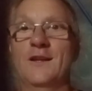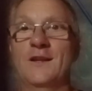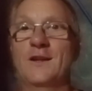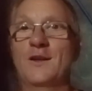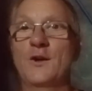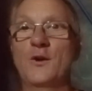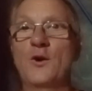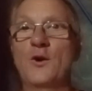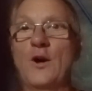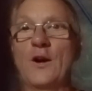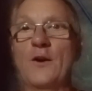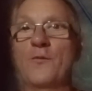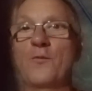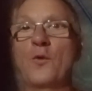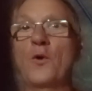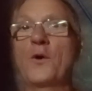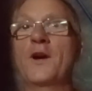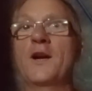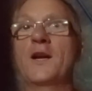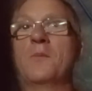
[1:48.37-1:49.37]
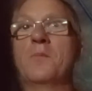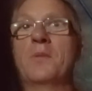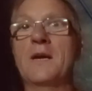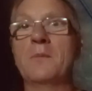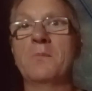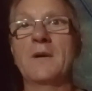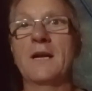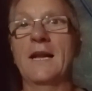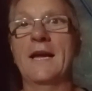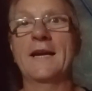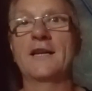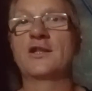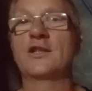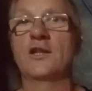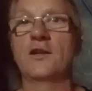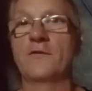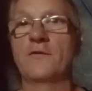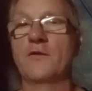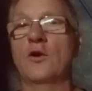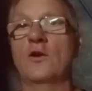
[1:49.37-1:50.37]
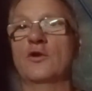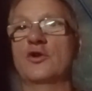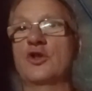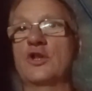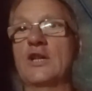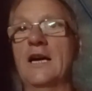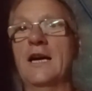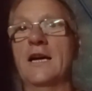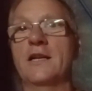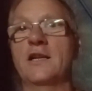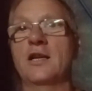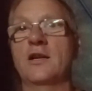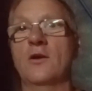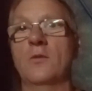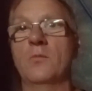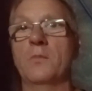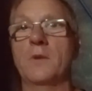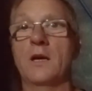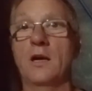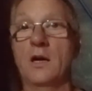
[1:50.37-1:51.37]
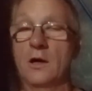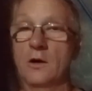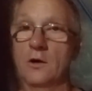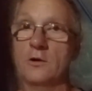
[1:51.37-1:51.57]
you know, if one had bit my legs, they'd have all started on me.